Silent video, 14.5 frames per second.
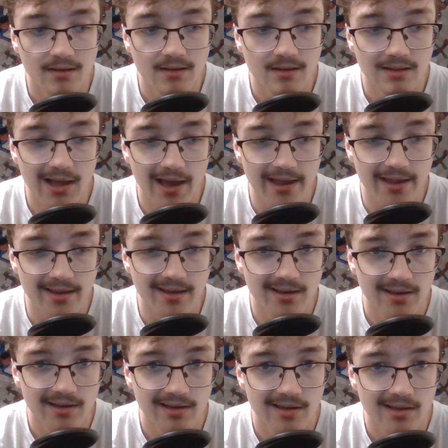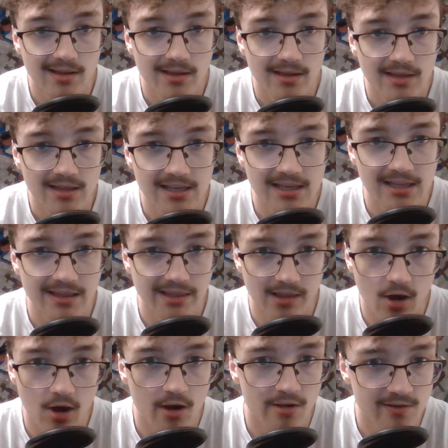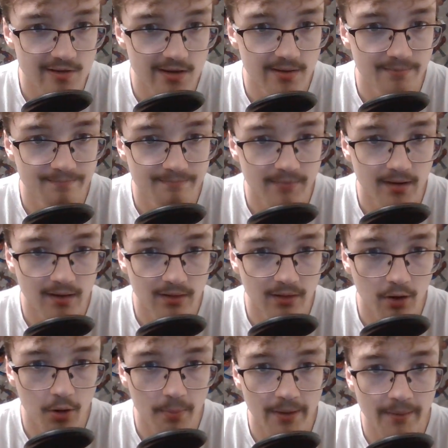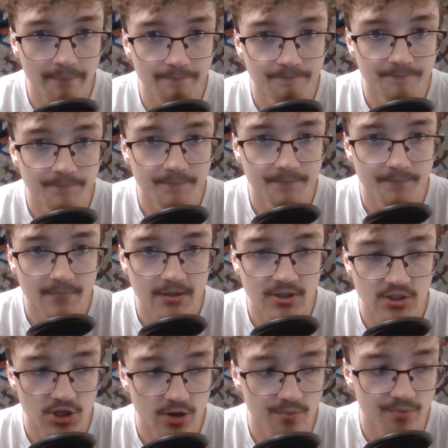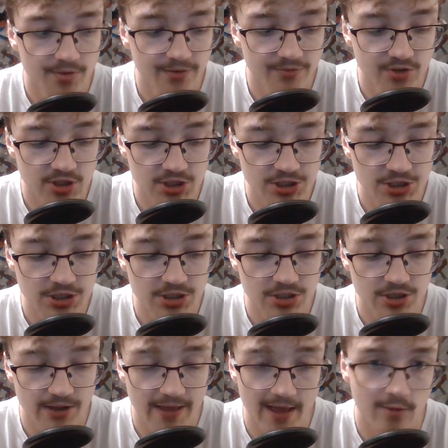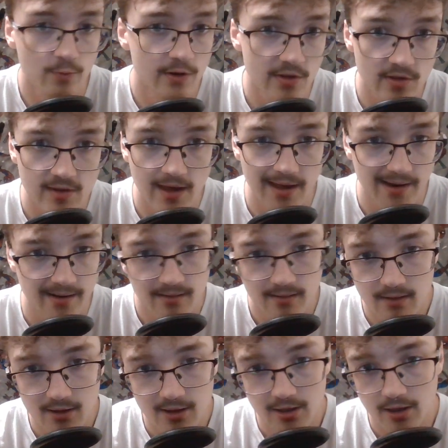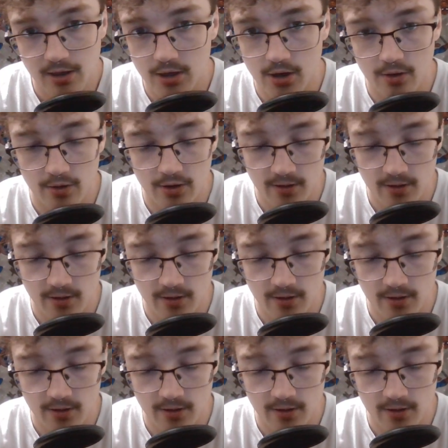like he had lost it a little bit in terms of just his, and that's what he said, in his